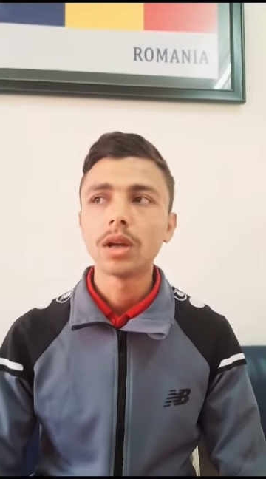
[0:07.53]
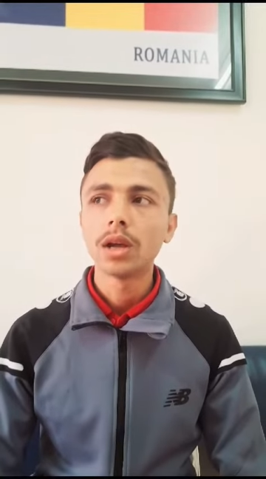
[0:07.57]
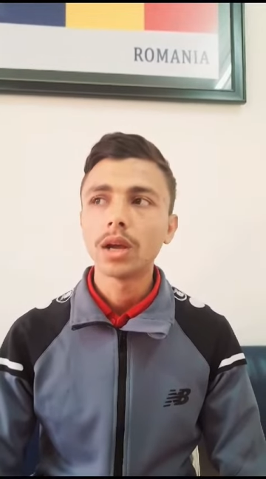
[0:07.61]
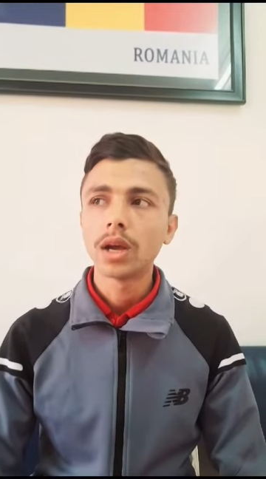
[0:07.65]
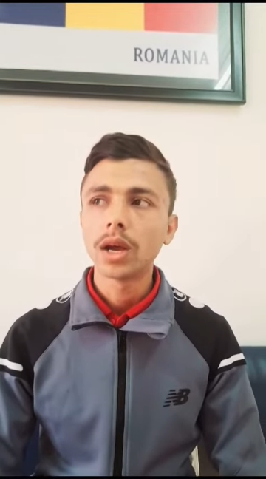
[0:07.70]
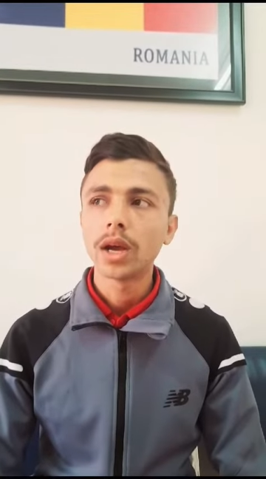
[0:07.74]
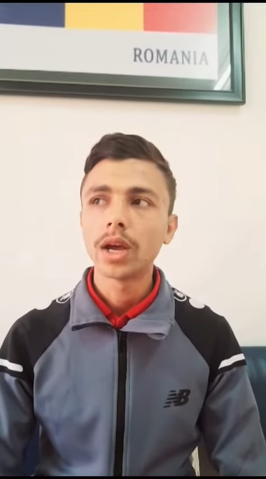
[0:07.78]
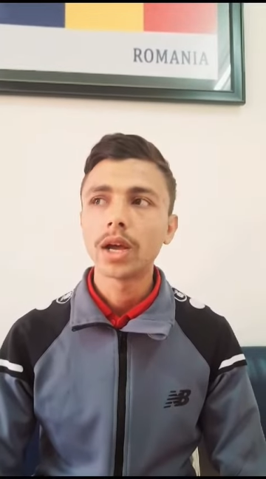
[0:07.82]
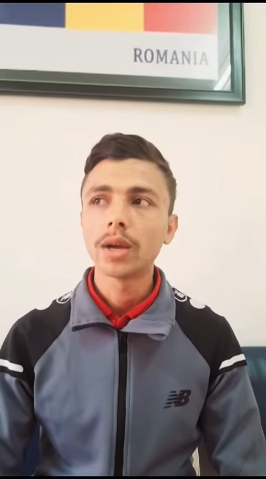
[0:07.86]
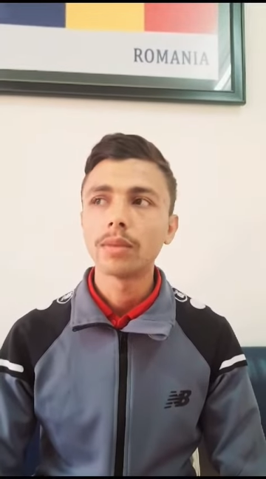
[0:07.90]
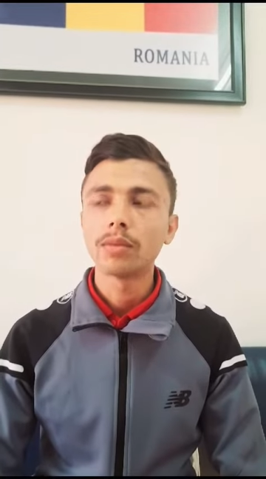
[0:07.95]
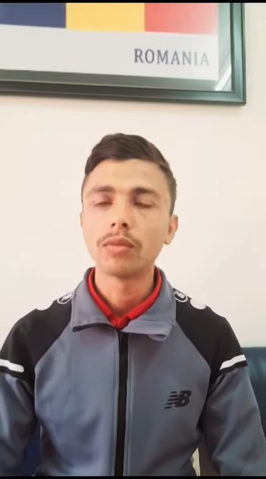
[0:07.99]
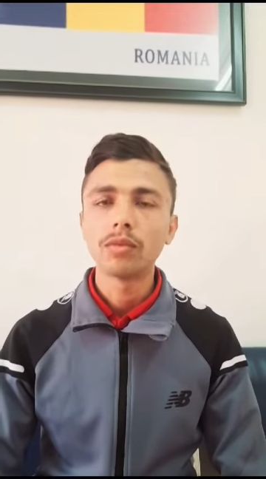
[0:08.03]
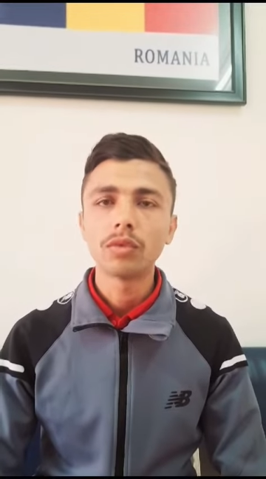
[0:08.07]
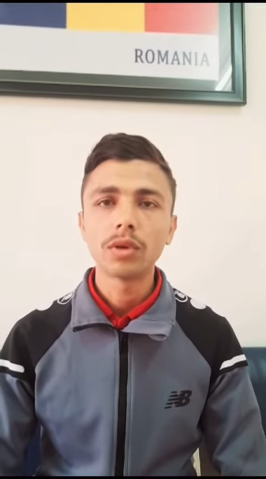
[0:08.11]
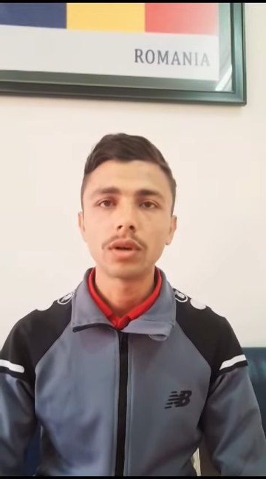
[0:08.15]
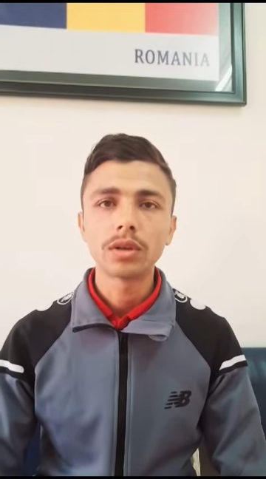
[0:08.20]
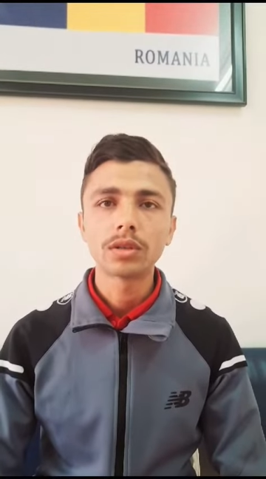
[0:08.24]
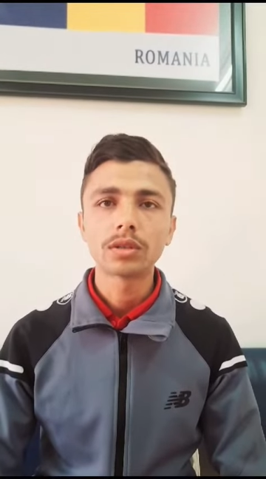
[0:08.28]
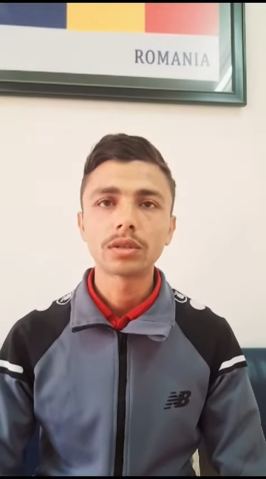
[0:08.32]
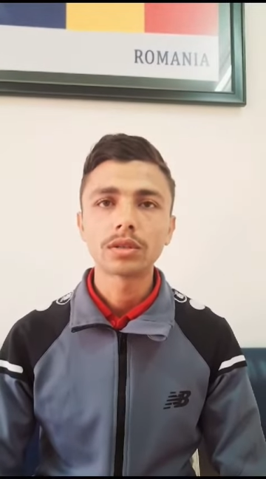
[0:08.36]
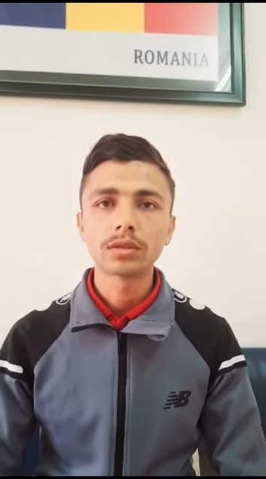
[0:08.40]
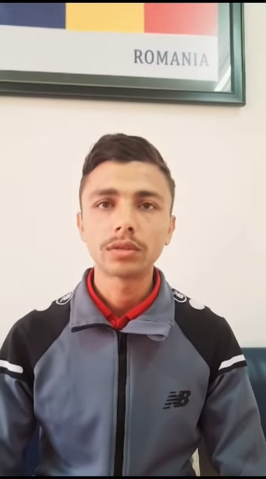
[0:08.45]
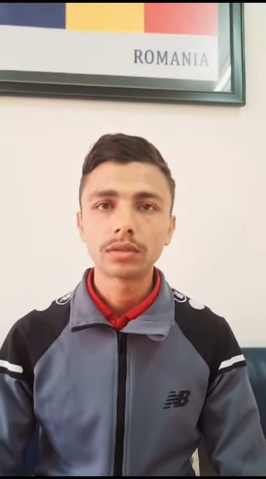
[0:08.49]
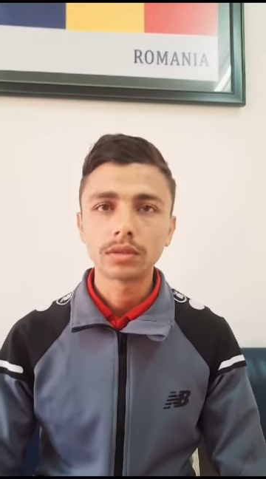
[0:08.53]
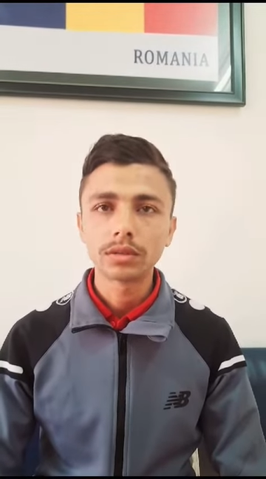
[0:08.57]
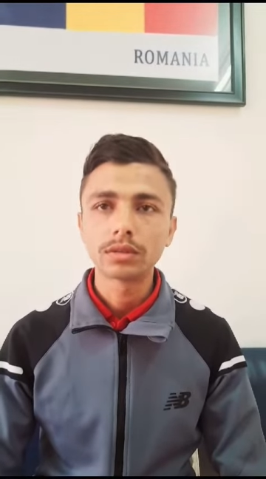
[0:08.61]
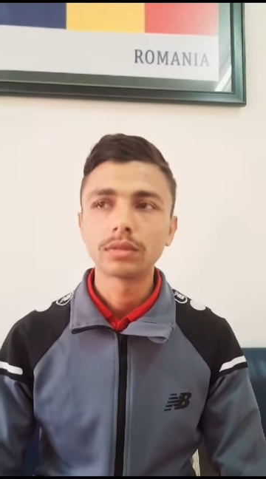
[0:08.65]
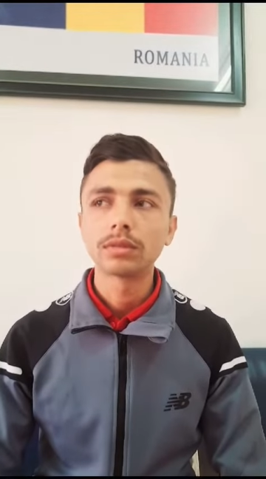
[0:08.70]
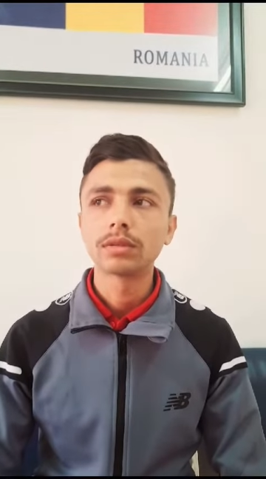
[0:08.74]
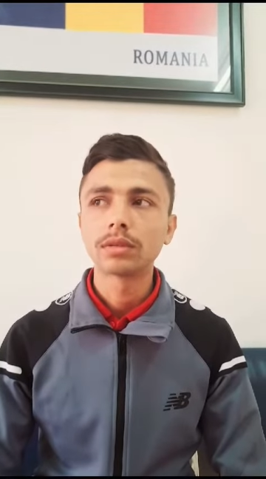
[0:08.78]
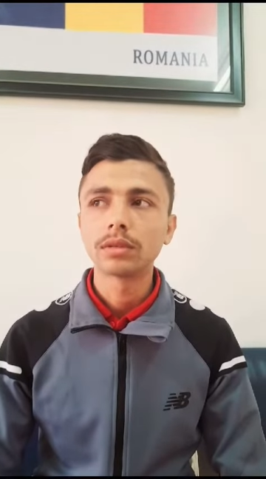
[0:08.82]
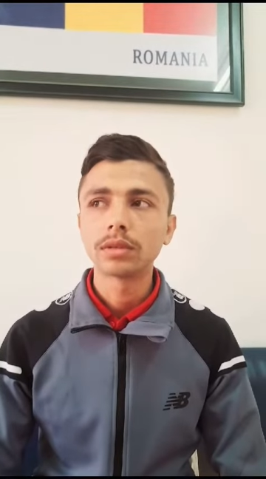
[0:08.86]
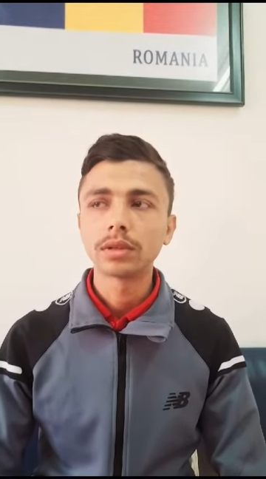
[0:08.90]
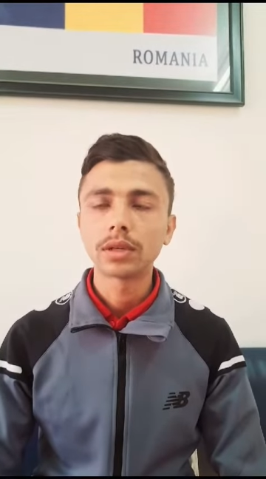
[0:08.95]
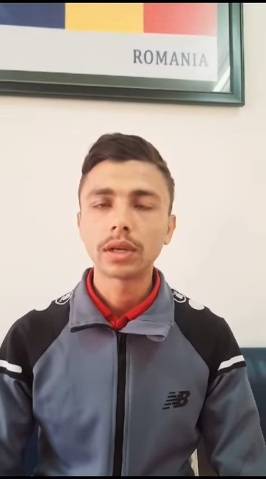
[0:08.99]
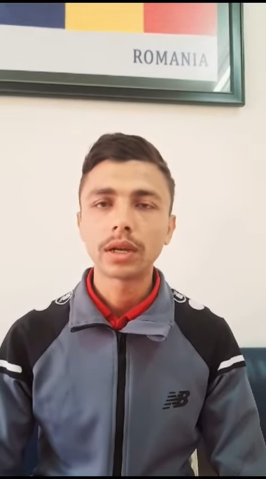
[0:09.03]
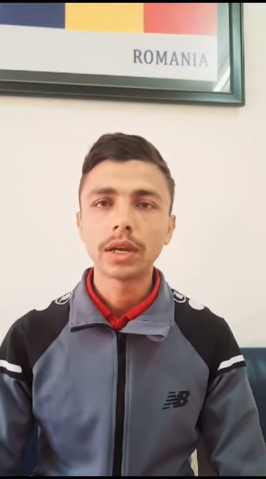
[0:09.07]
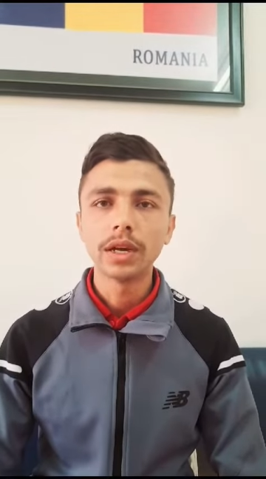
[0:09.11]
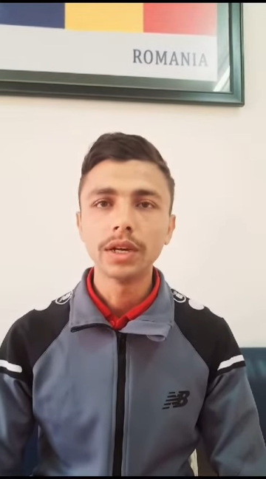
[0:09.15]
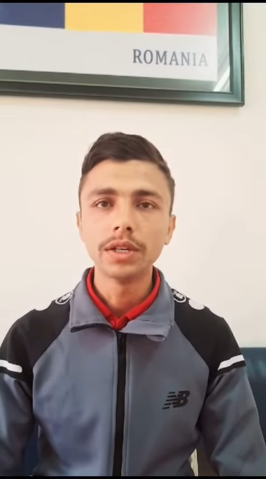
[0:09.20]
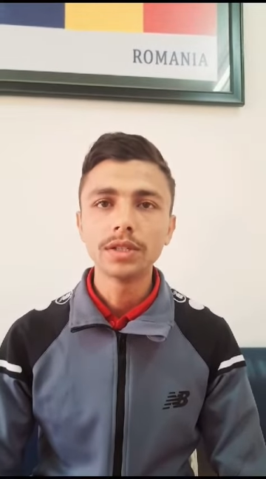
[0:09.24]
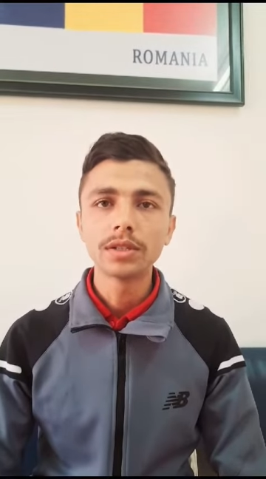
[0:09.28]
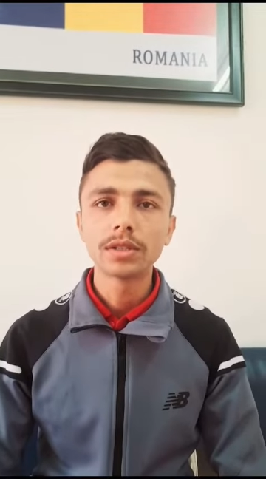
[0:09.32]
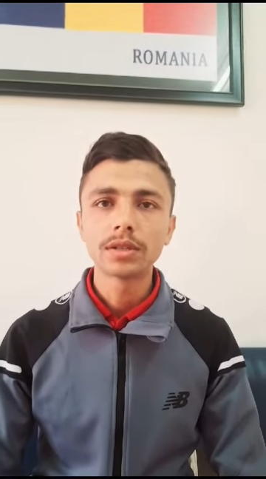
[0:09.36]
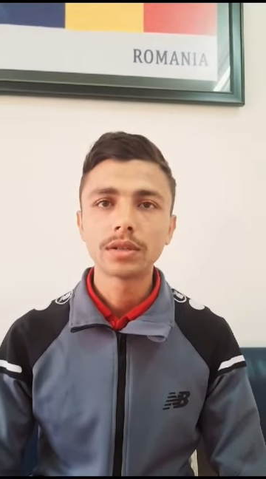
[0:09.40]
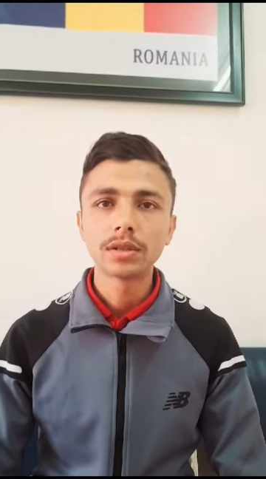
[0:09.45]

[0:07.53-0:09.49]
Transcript: I have one kids.